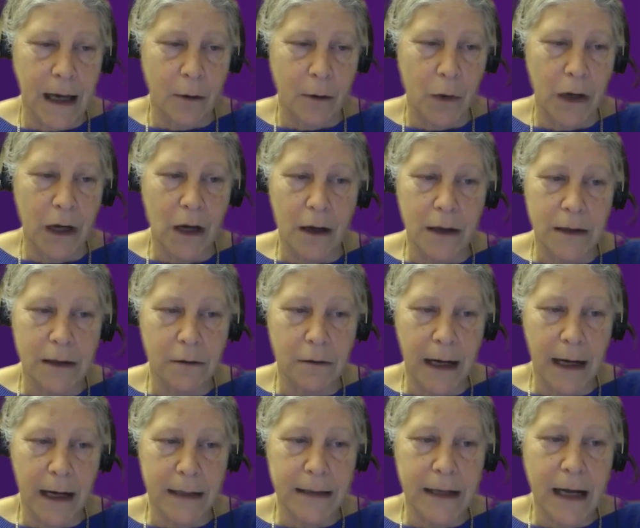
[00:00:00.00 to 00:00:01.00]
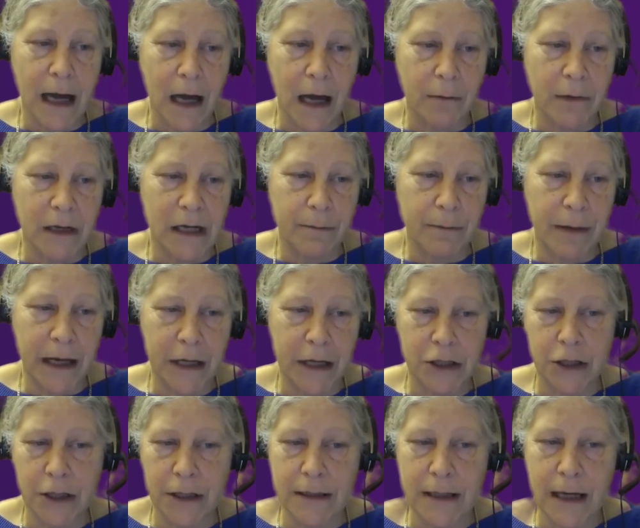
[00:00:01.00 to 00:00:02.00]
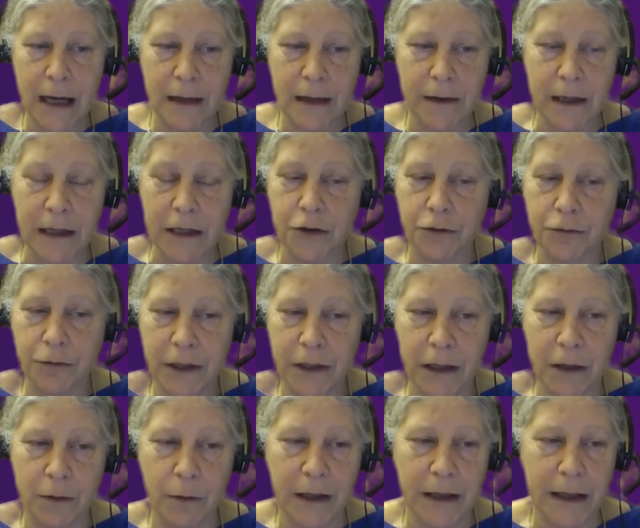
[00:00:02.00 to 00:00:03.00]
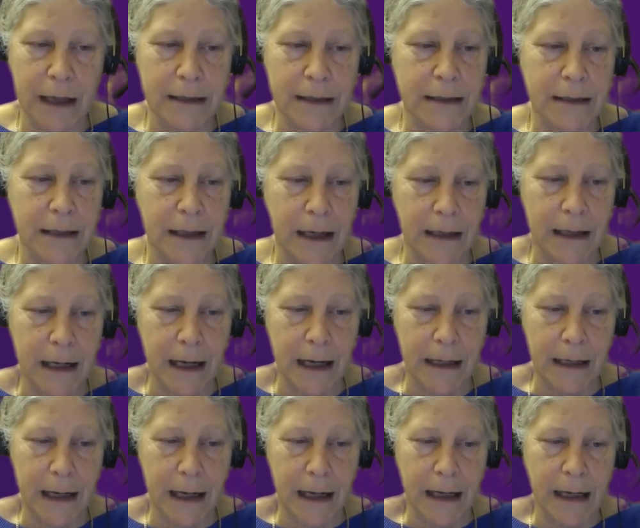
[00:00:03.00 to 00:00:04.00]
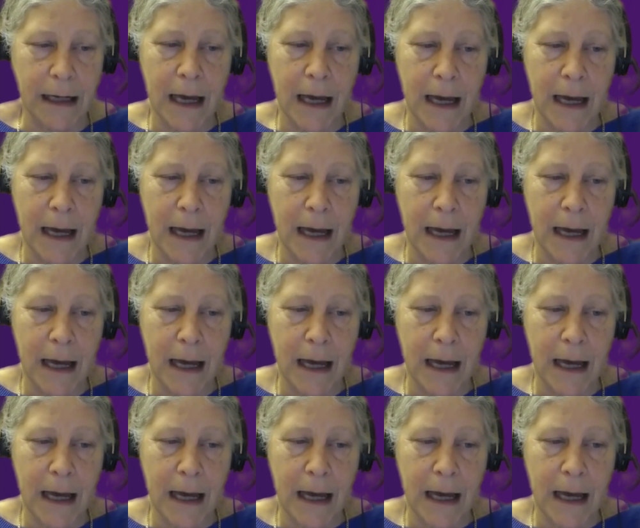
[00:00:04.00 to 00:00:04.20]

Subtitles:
We also asked how many patients had they treated with SCN8A,